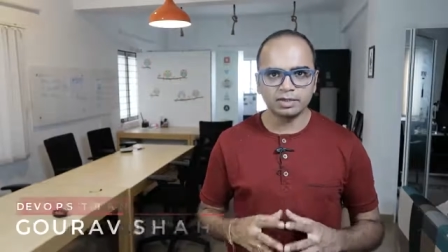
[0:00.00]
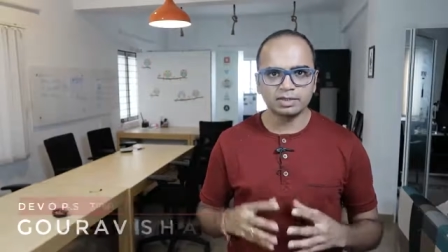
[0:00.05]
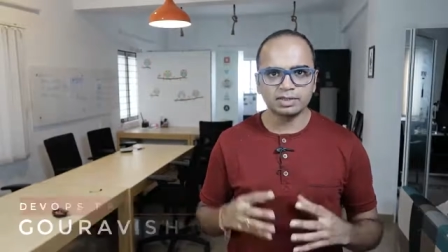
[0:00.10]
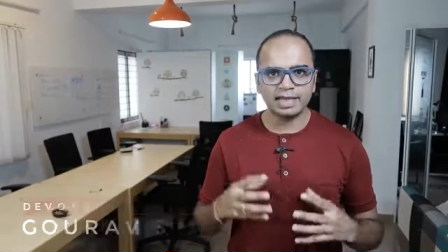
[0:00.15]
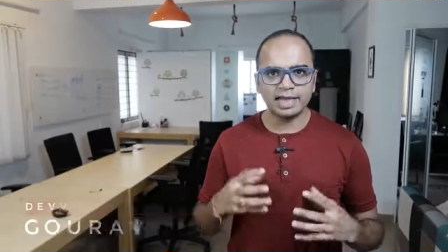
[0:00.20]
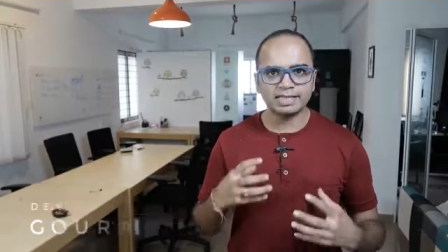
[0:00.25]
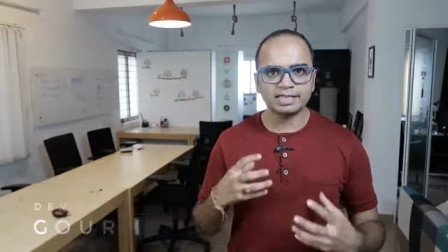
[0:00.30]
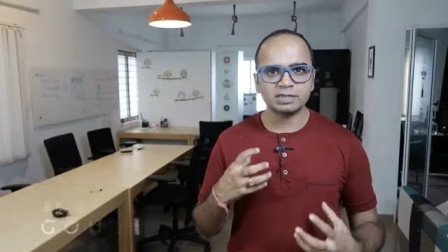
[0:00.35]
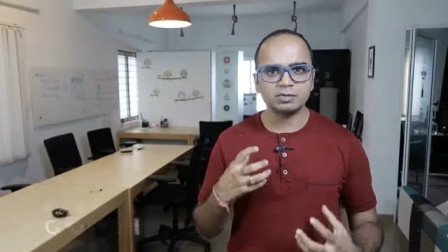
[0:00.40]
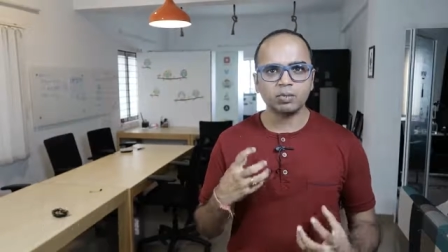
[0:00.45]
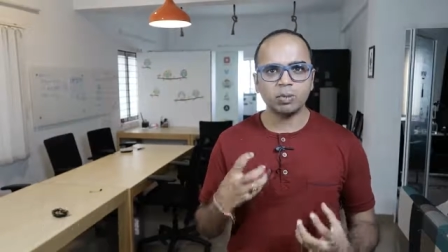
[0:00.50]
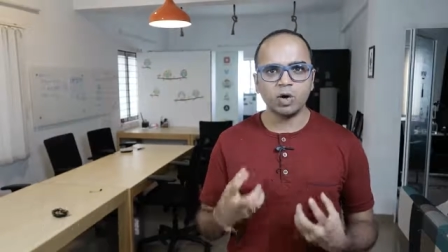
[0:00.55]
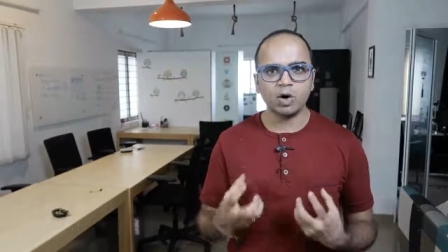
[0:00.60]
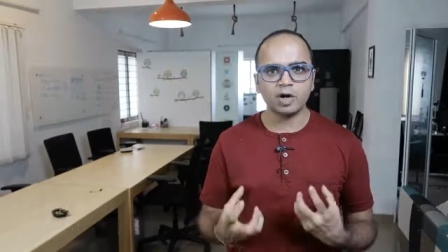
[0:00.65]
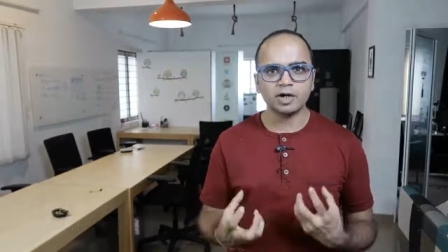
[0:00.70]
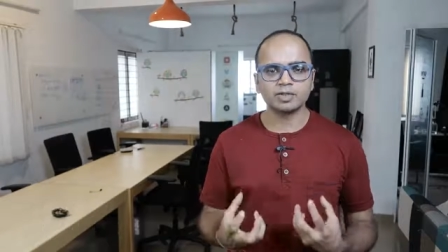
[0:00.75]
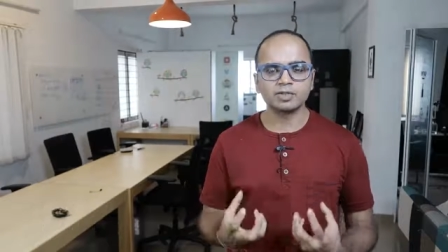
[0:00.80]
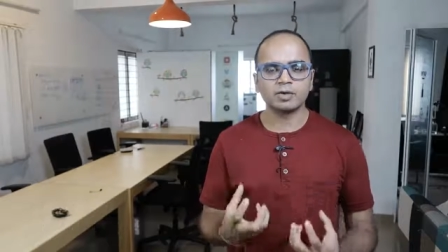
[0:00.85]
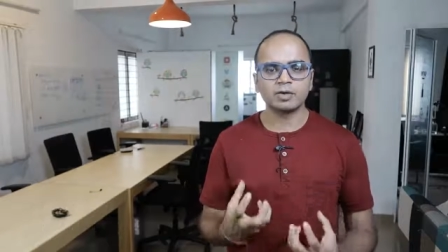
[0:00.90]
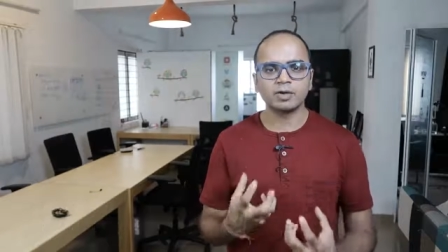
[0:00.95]
because that's
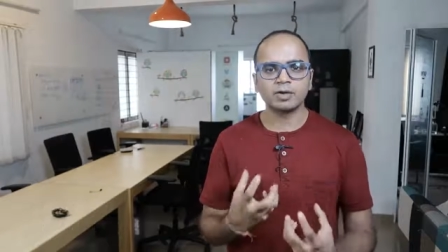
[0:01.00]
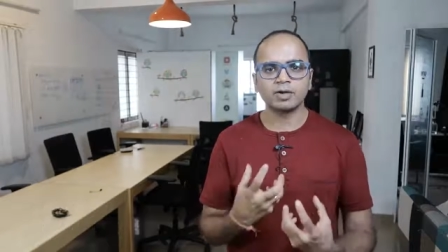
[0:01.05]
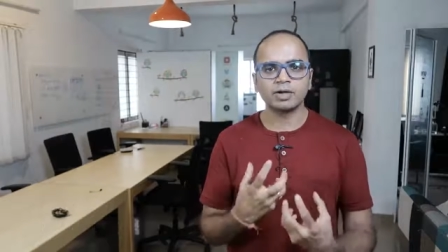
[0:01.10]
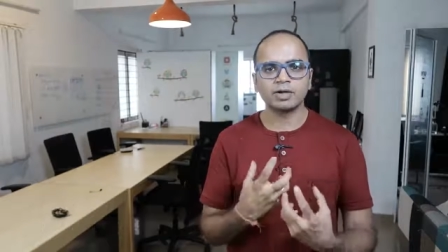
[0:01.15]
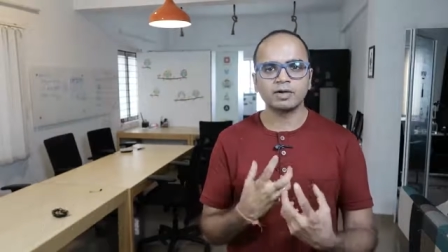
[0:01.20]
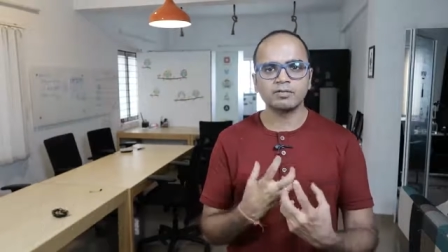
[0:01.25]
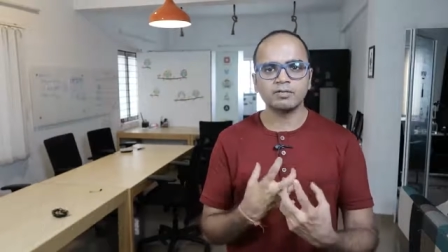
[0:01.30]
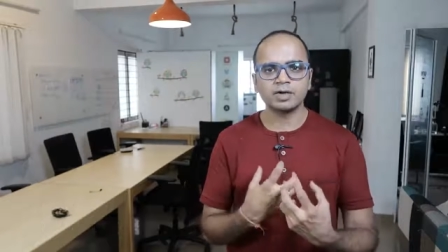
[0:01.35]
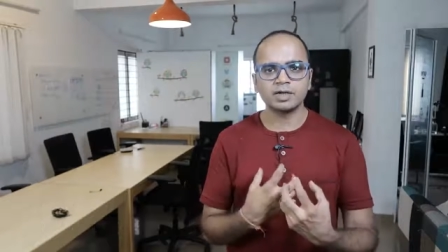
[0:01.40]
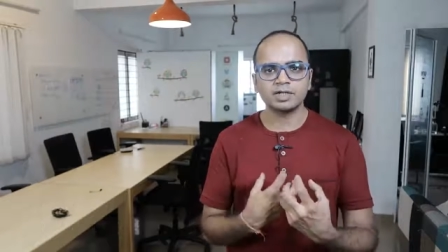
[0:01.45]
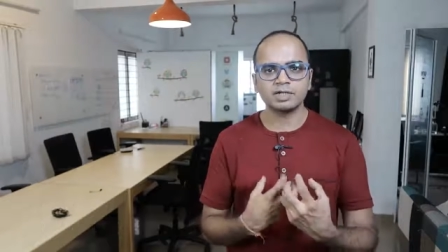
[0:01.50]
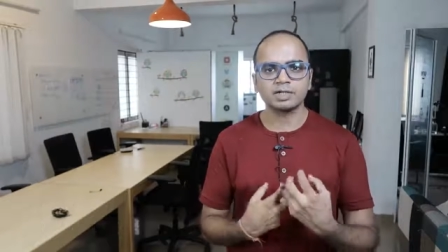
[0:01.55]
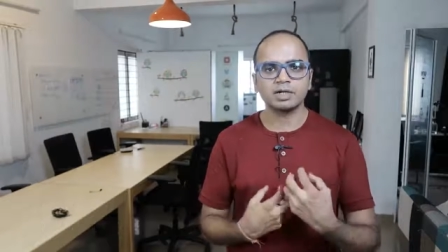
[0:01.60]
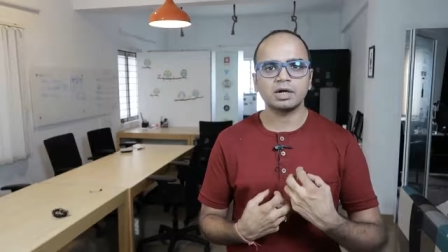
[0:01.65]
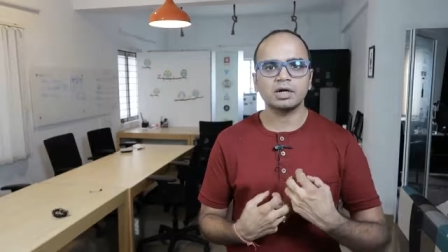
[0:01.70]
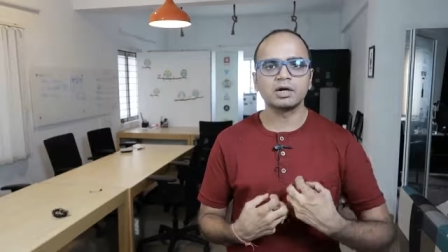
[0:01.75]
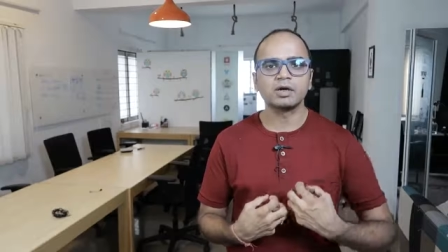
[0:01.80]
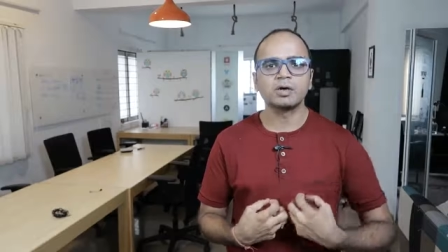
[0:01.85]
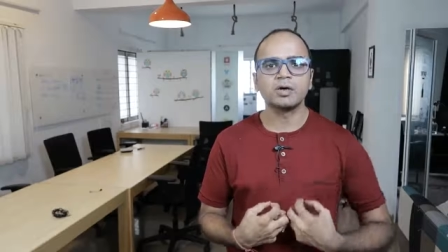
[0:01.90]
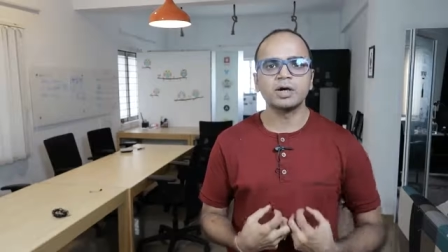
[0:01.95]
what is going to give us